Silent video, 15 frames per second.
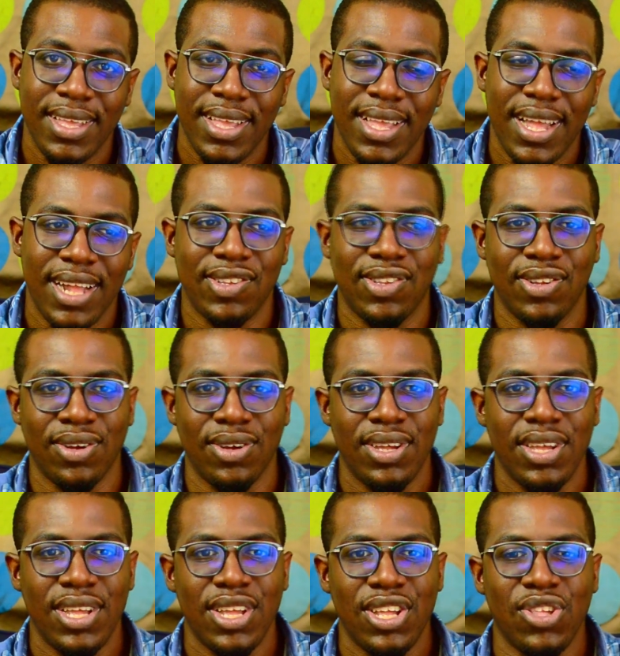And so
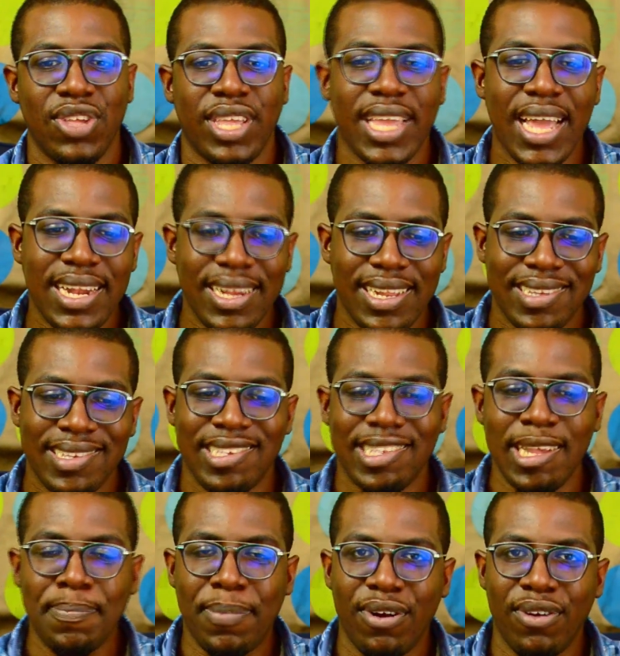you can't
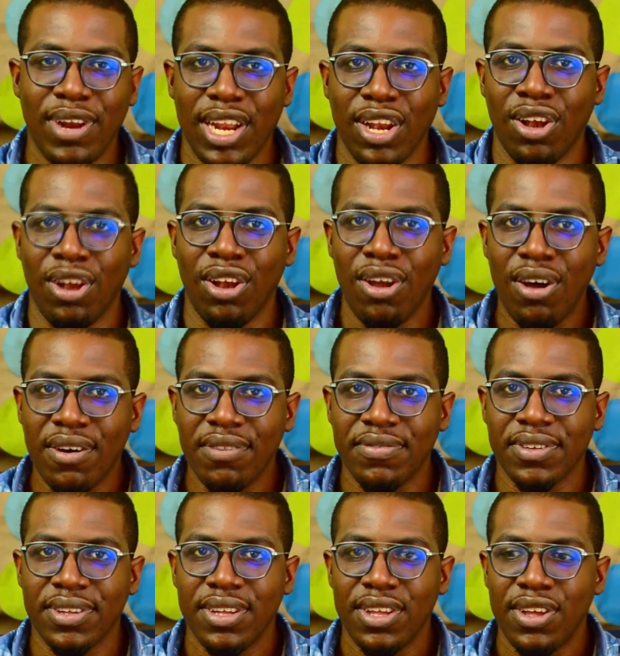separate
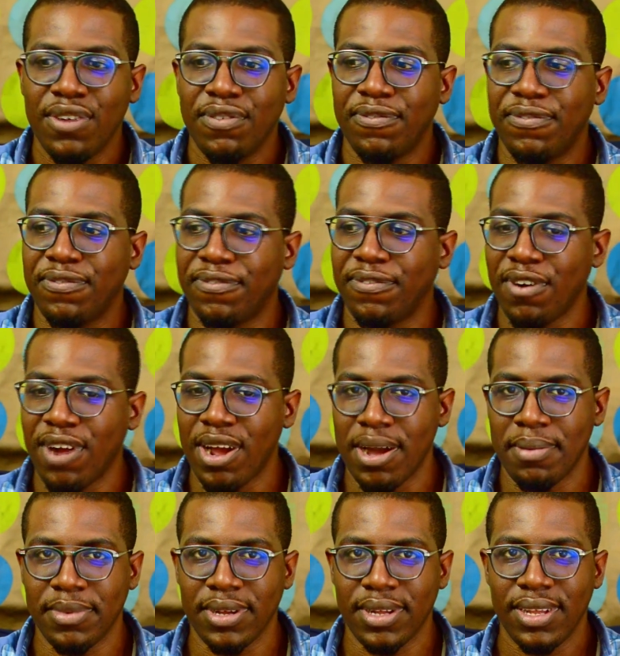love
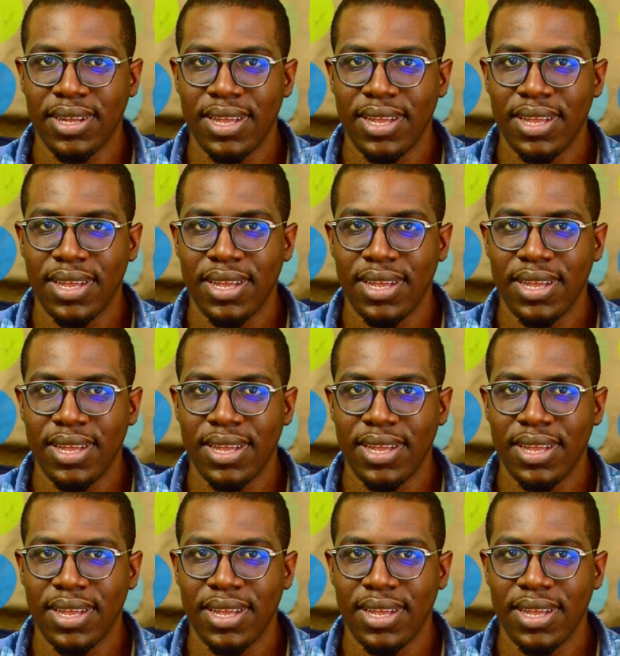from